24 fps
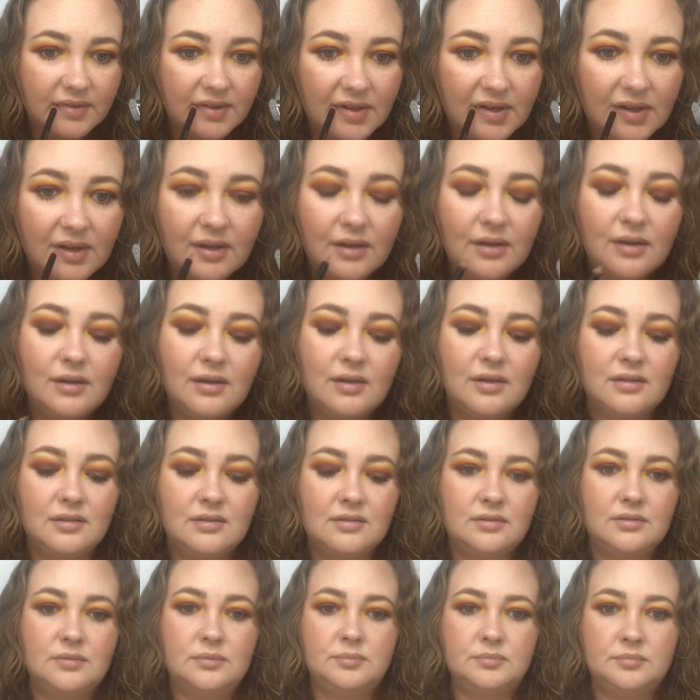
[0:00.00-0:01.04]
fall
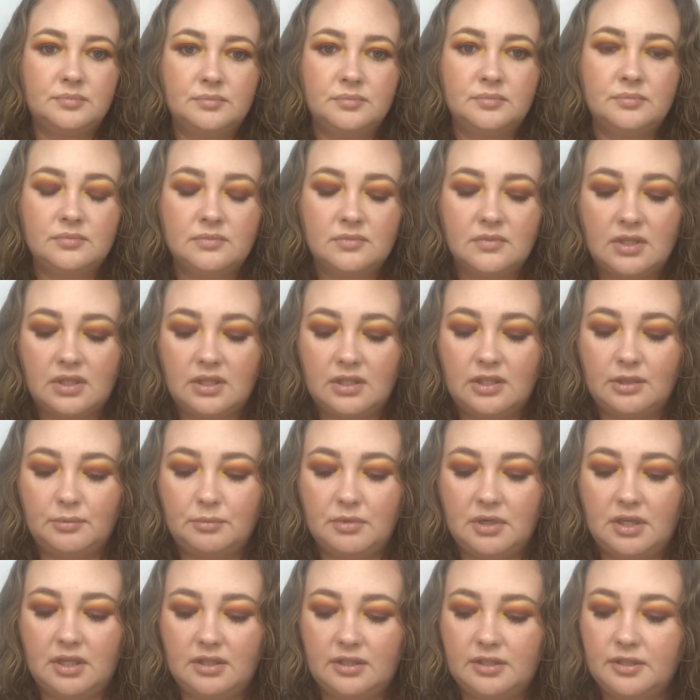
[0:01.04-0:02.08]
lip
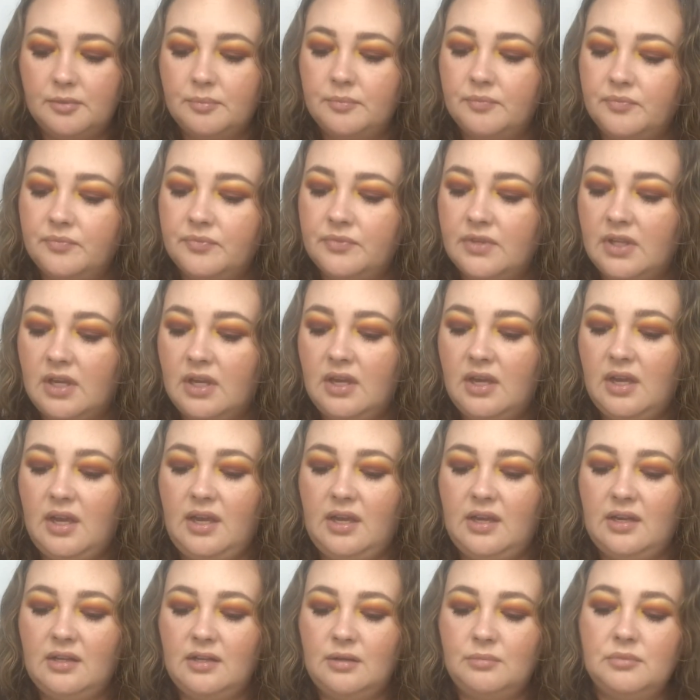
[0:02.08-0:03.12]
color.
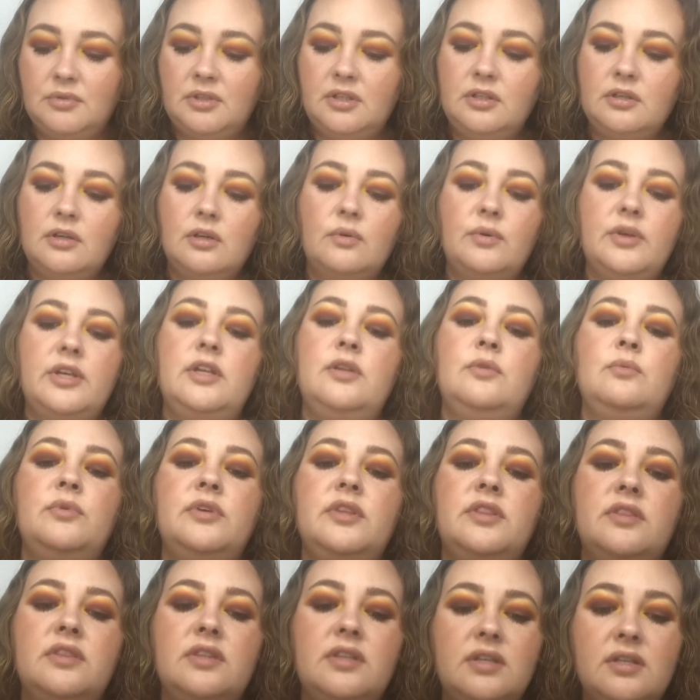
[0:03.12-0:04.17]
And I'm gonna go in
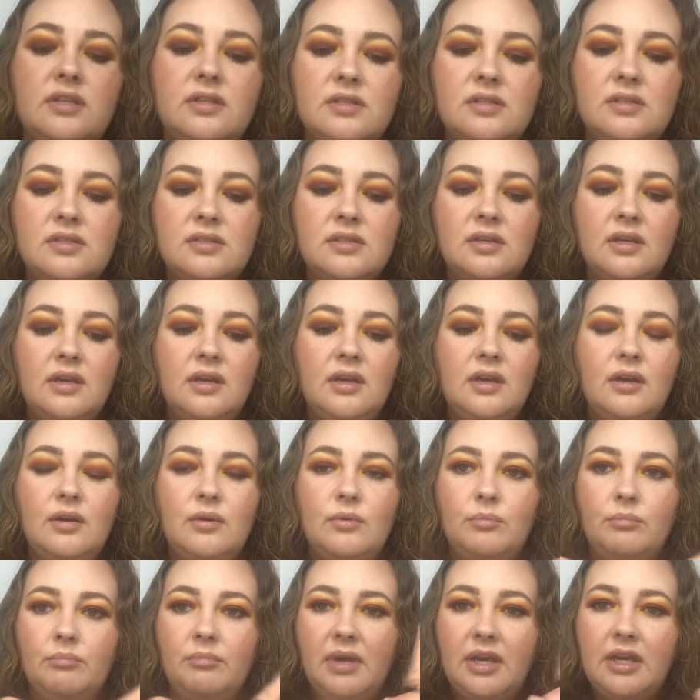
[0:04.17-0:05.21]
with this
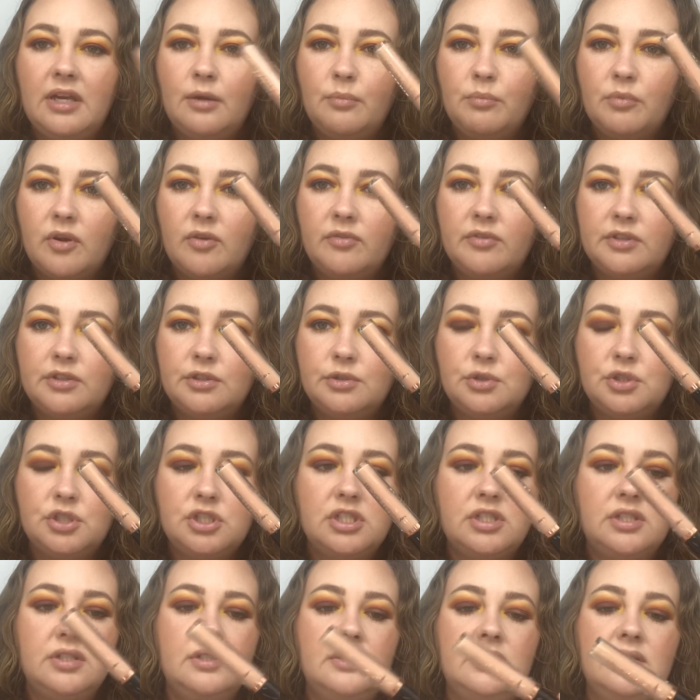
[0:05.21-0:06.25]
Makeup
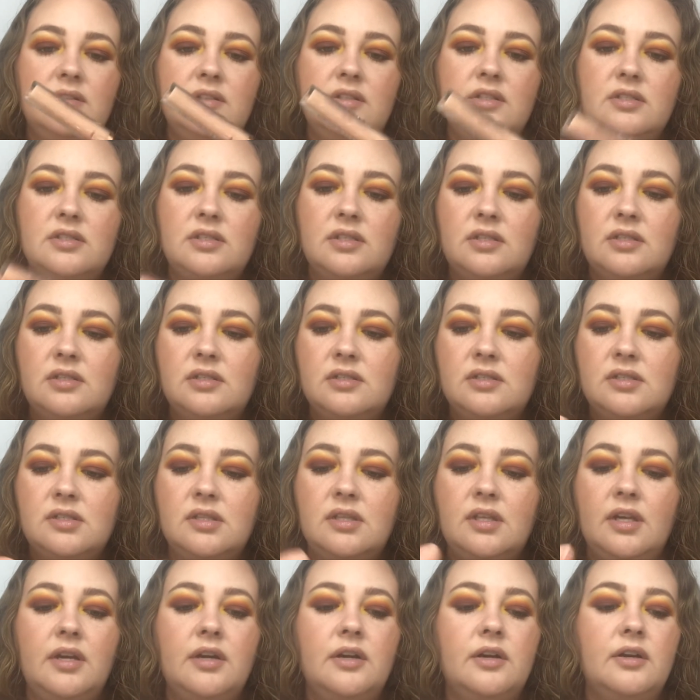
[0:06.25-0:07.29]
Revolution. This is
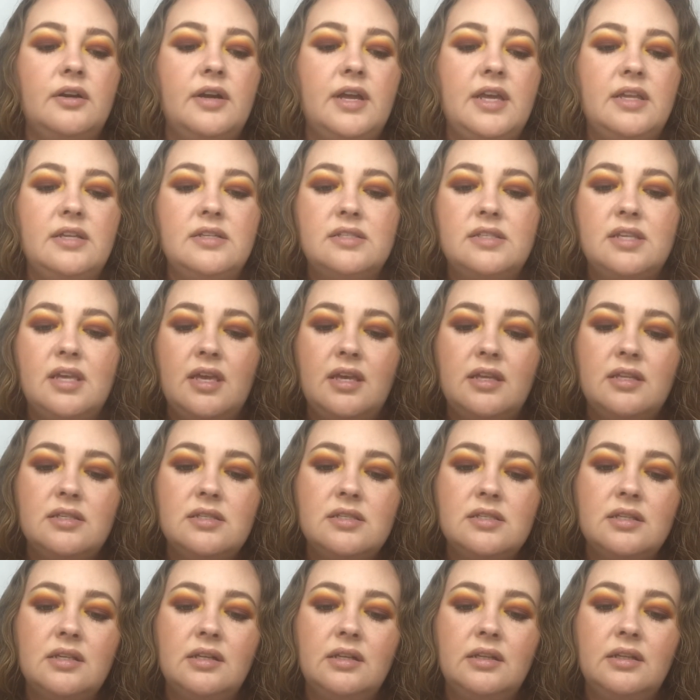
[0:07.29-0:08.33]
their
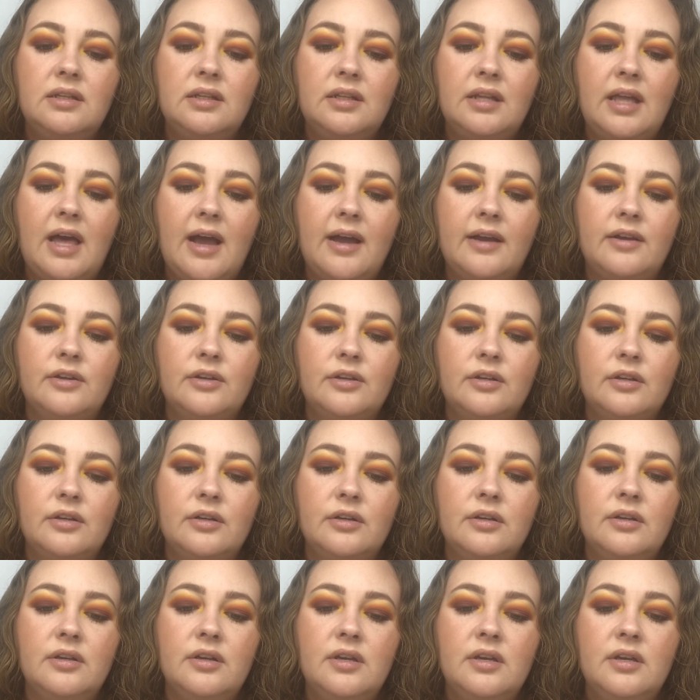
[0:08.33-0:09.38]
Intense
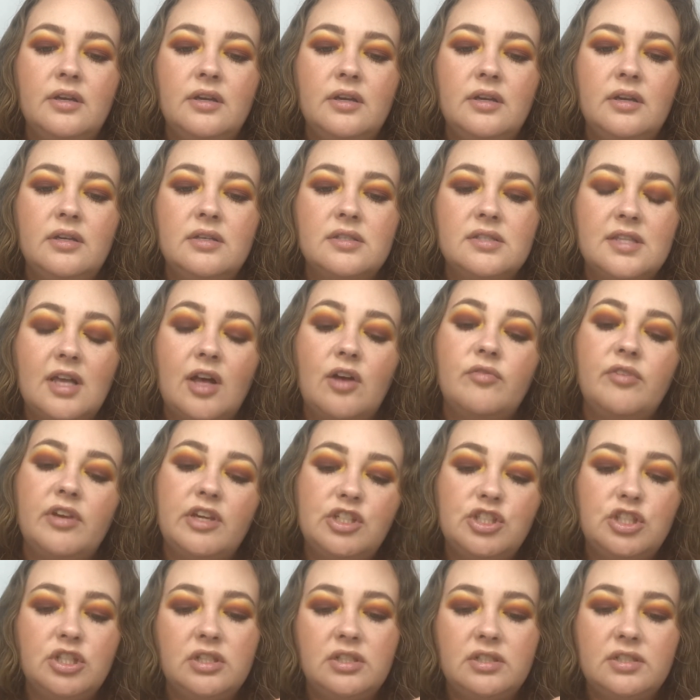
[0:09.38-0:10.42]
Lacquer,
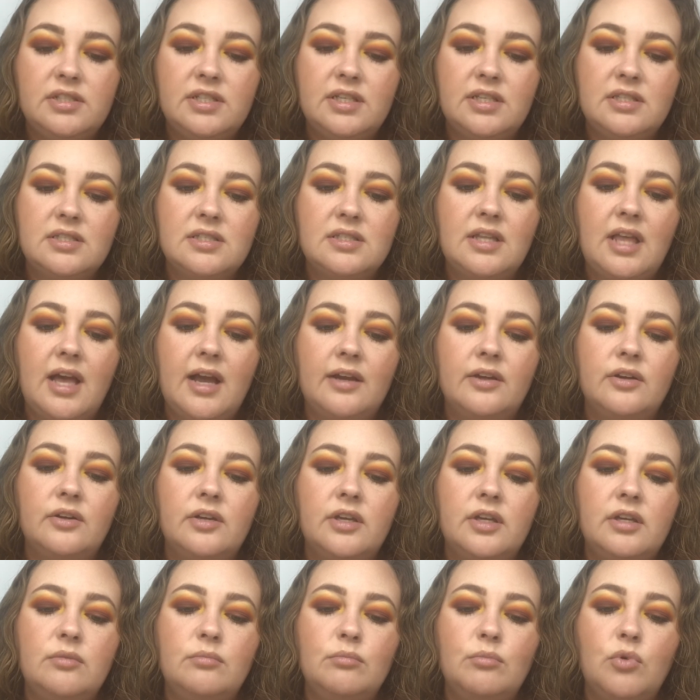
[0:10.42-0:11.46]
Salvation Intense Lacquer
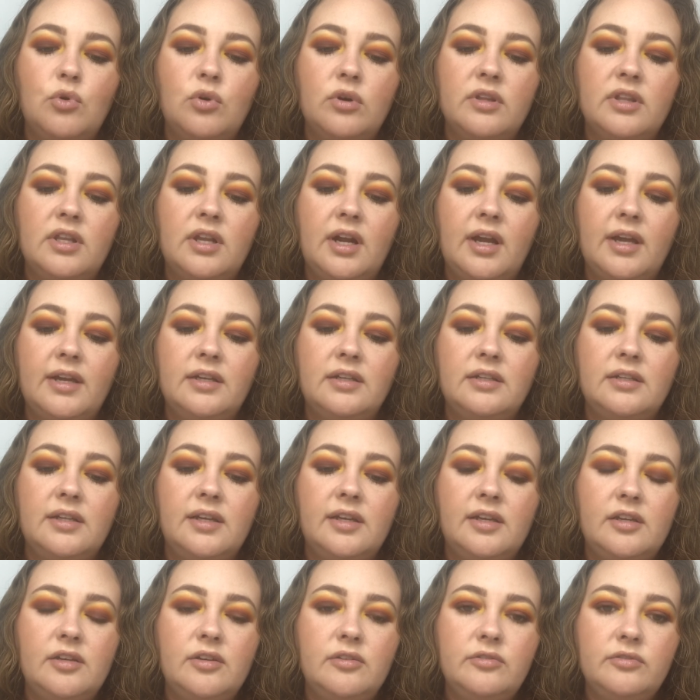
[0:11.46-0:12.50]
in More Than I Could
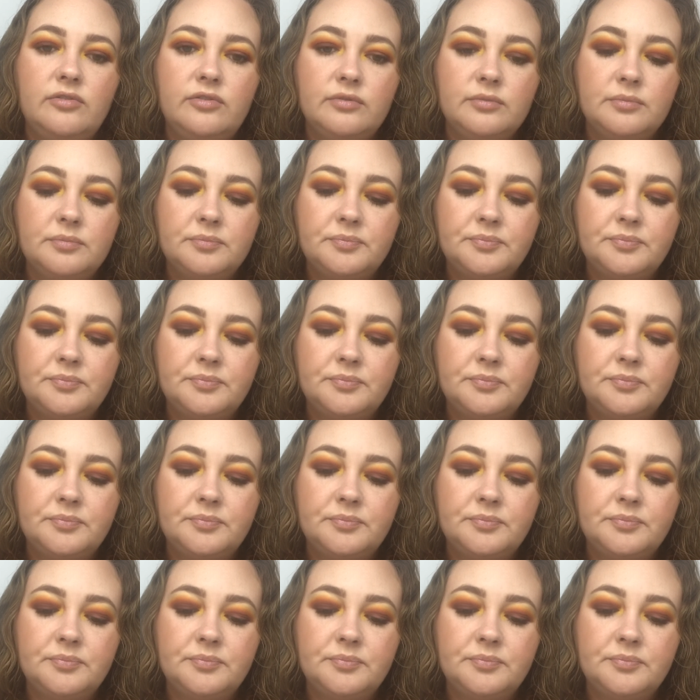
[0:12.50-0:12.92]
Give.